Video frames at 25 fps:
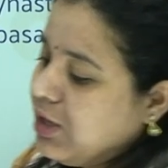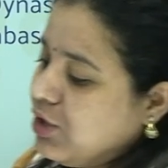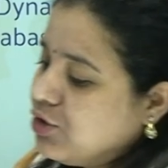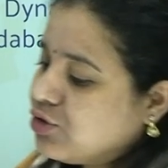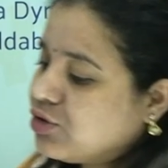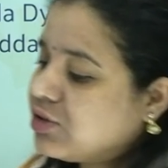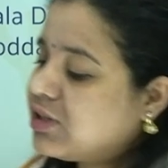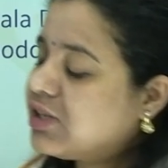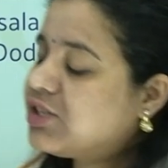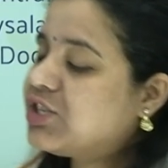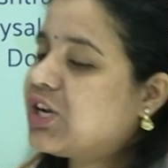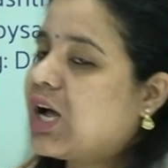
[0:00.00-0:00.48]

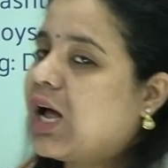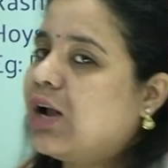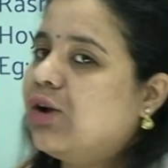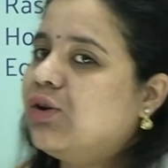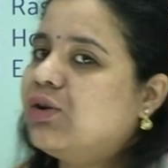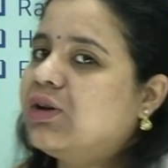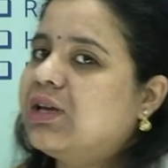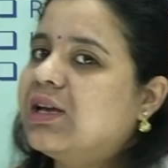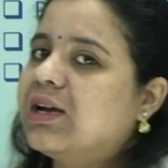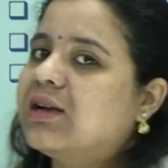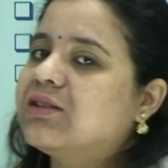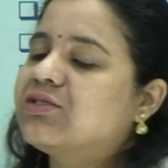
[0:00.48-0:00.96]
So the
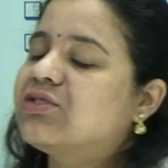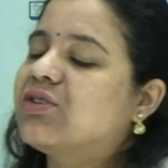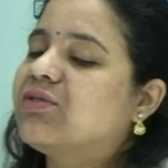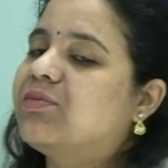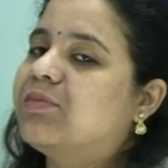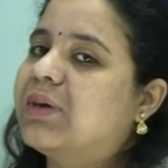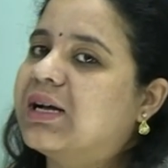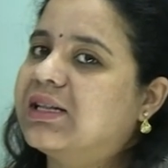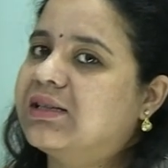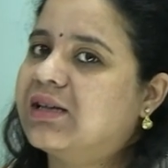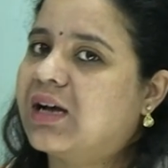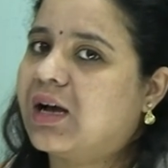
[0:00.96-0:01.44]
Chalukyas
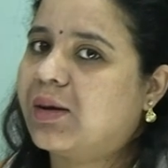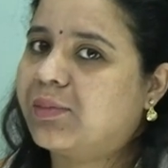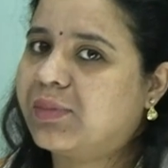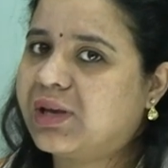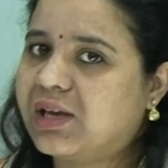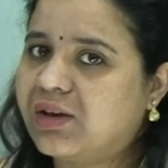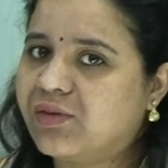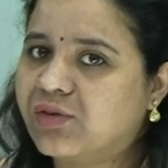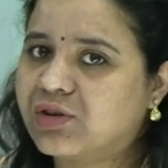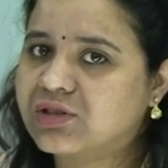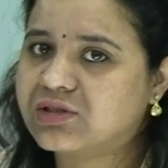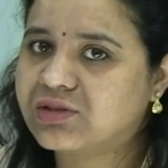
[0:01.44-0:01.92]
of
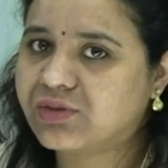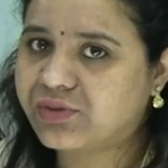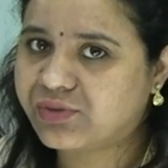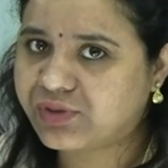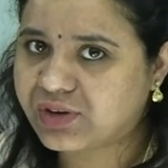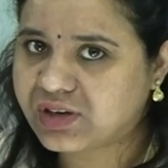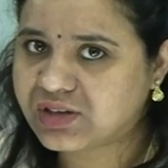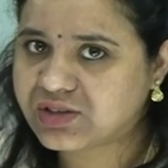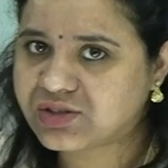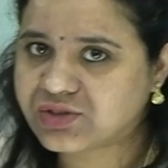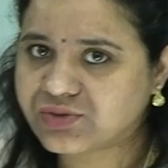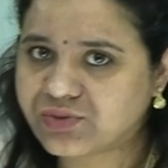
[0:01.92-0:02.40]
Badami was the
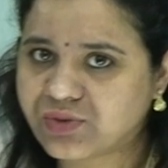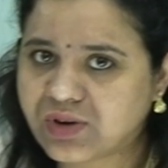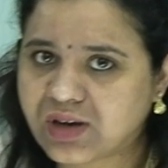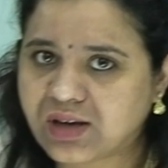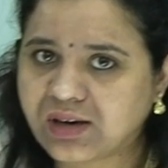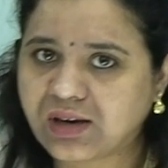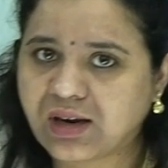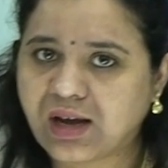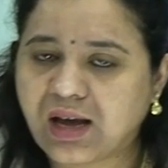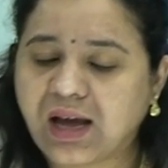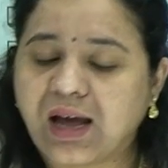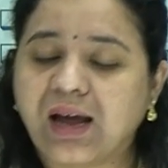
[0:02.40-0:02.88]
first
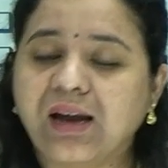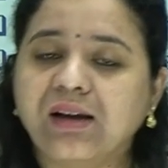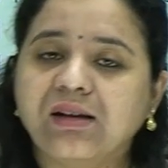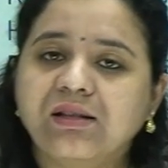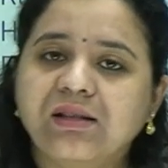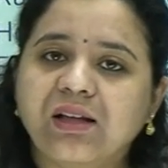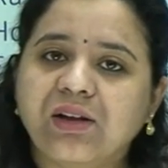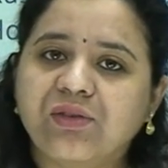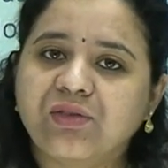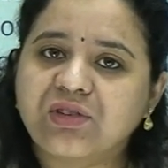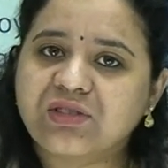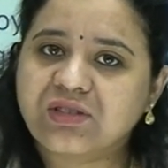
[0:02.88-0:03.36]
one,
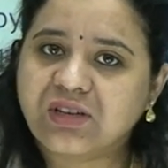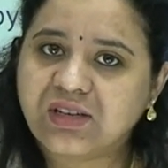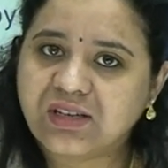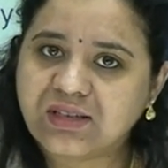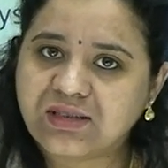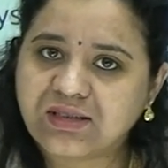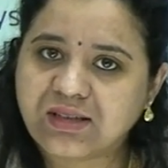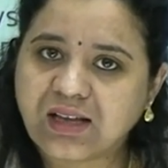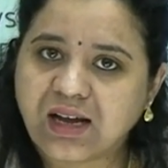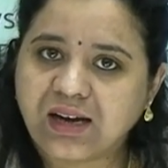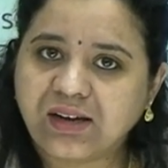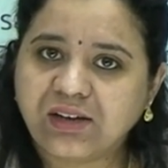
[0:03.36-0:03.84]
and there was a
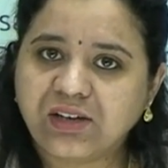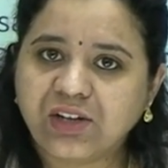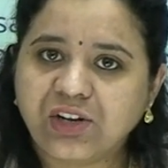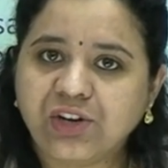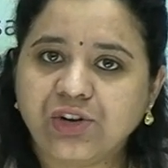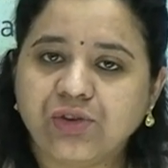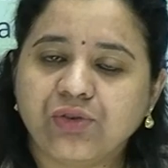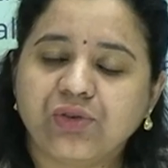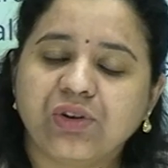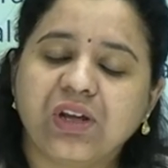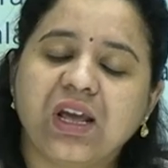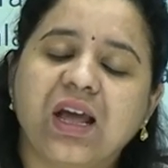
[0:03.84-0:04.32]

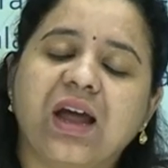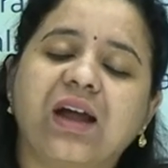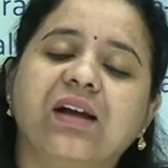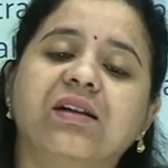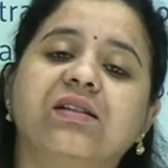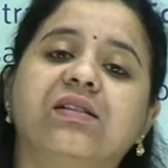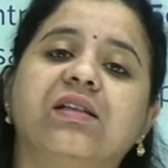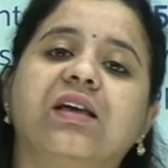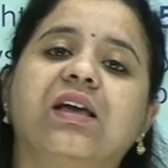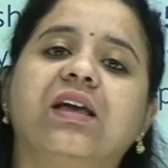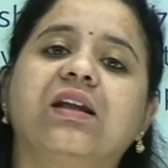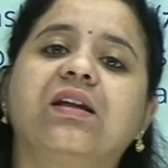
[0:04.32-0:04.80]
discontinuity,
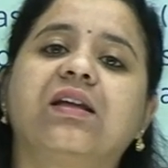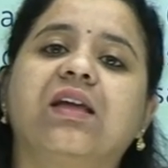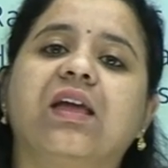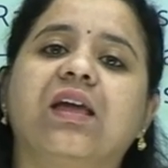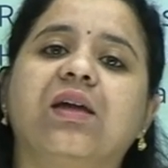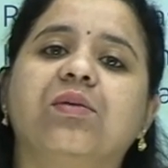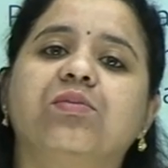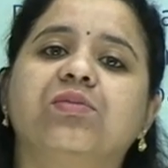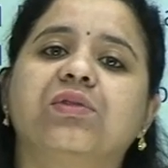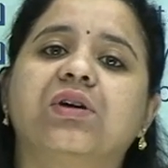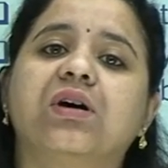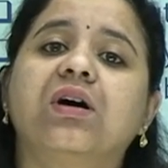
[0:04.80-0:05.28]
and there
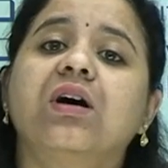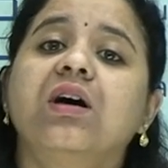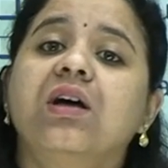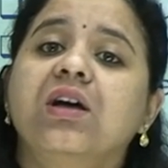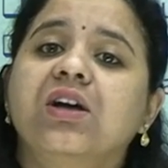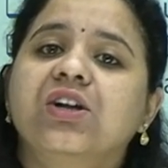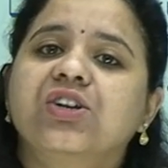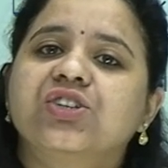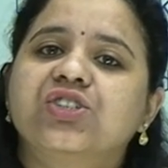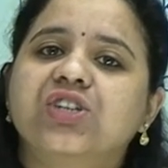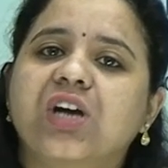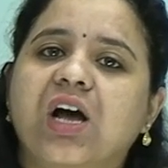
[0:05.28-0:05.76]
came the
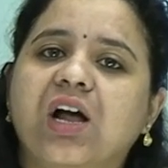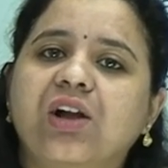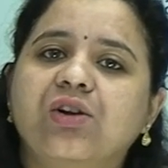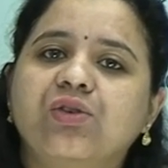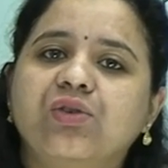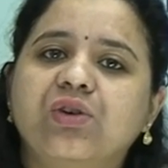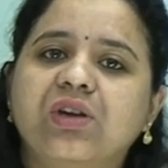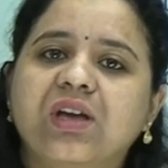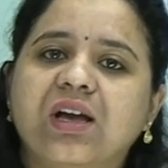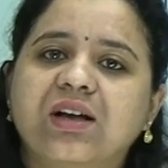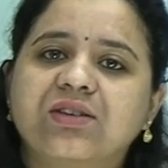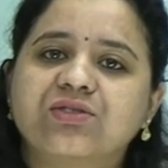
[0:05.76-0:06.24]

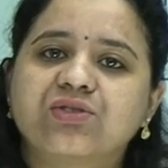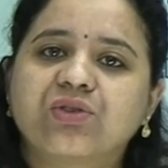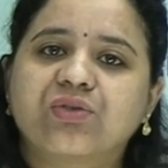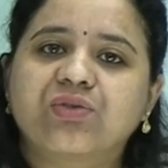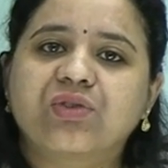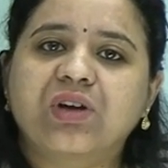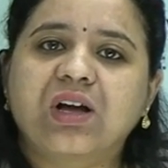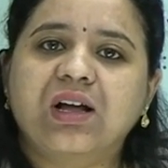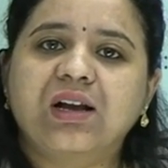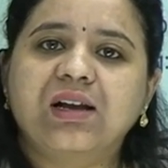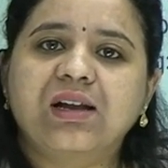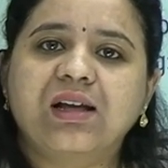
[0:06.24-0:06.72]
Chalukyas
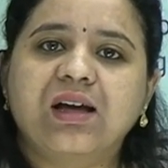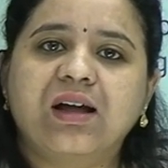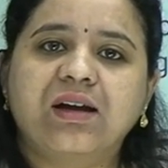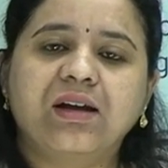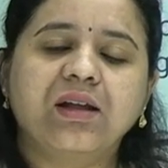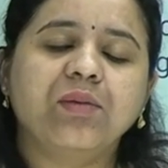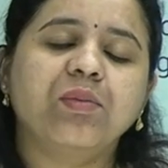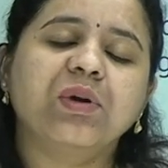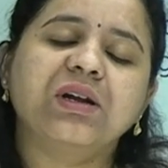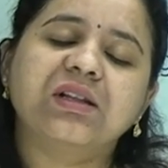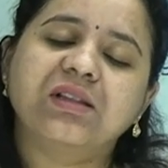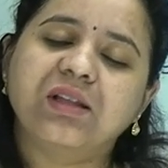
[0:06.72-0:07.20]
of
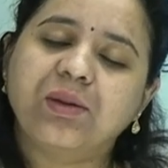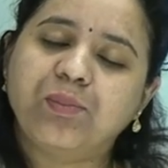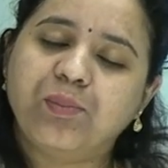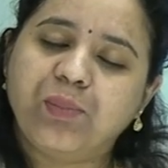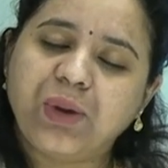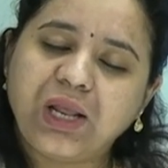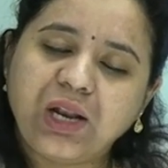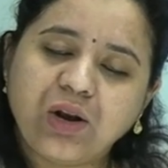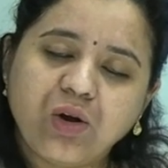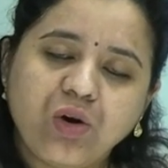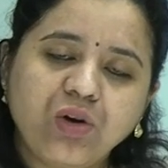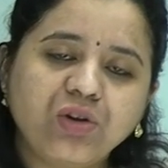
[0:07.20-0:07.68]
Kalyani, but they
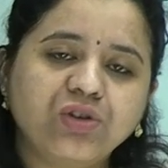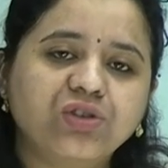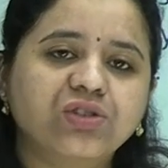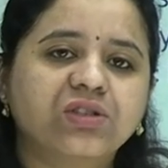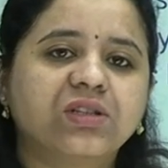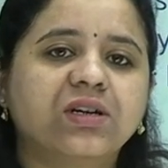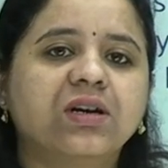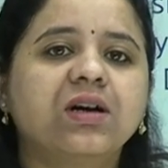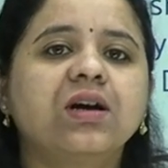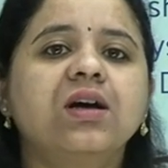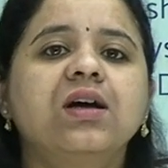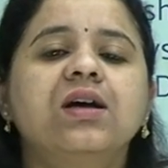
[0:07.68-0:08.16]
belong to
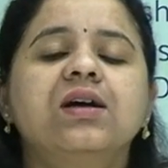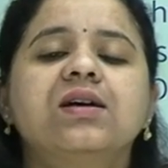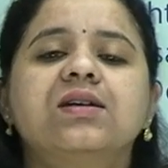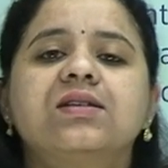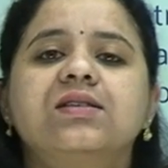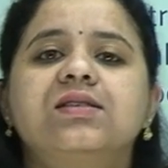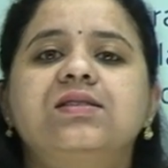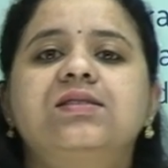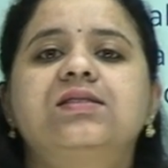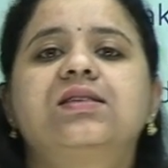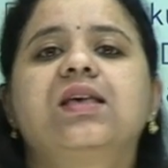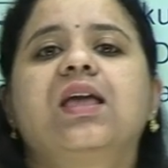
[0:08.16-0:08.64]
the
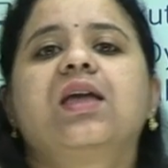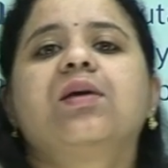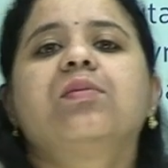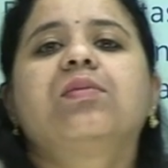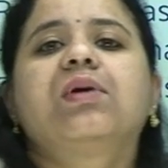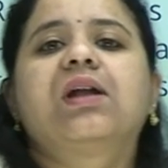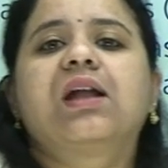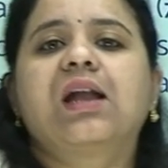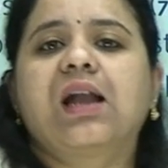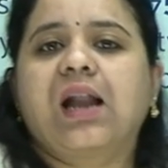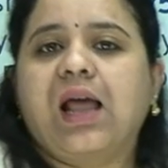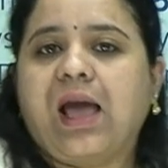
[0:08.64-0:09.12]

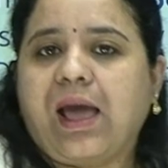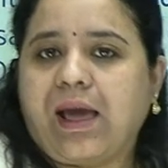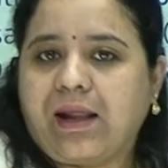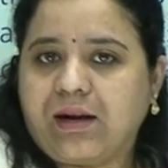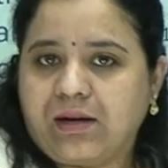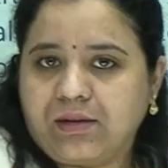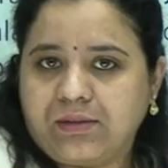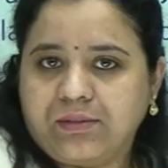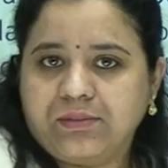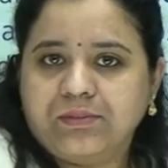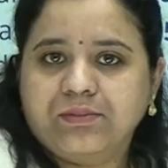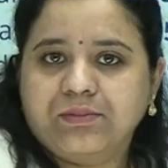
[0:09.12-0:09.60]
same clan.